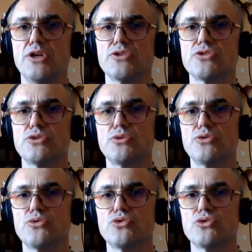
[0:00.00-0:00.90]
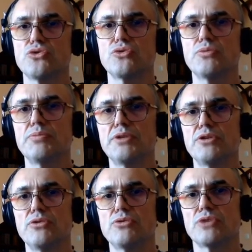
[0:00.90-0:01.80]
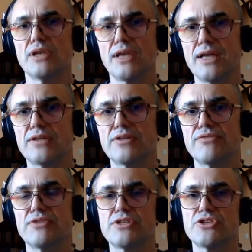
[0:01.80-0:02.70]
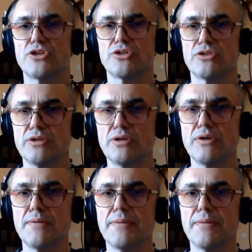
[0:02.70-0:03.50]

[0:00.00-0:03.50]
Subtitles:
So you should be relatively certain